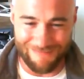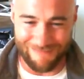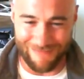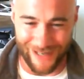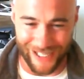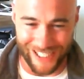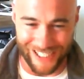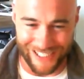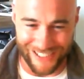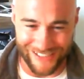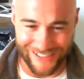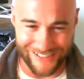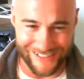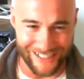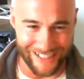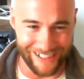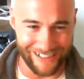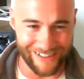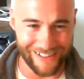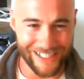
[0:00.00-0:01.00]
But
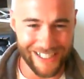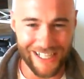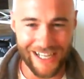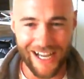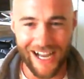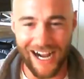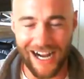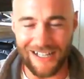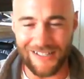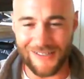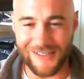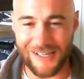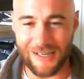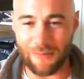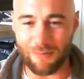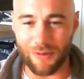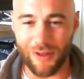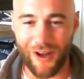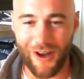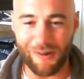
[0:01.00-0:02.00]
I just kind
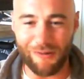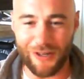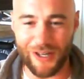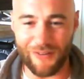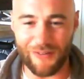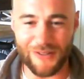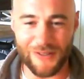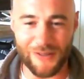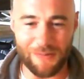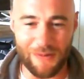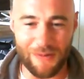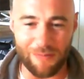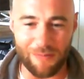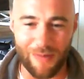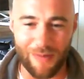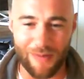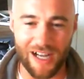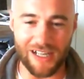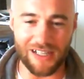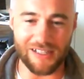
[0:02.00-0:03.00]
of blog whatever's on my
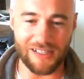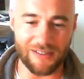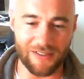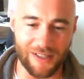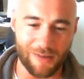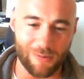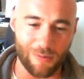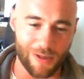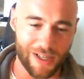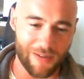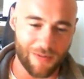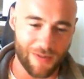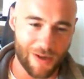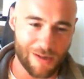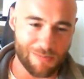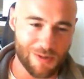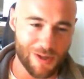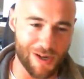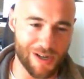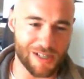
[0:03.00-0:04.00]
mind and like
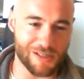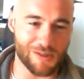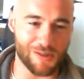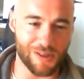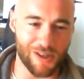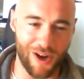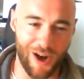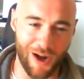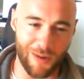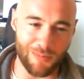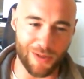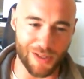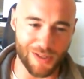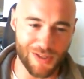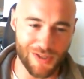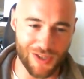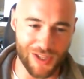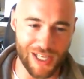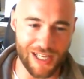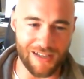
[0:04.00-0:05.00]
whatever I'm trying to
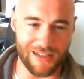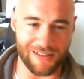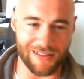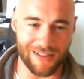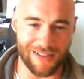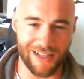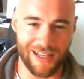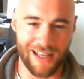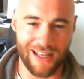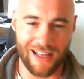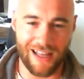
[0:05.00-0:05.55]
accomplish then.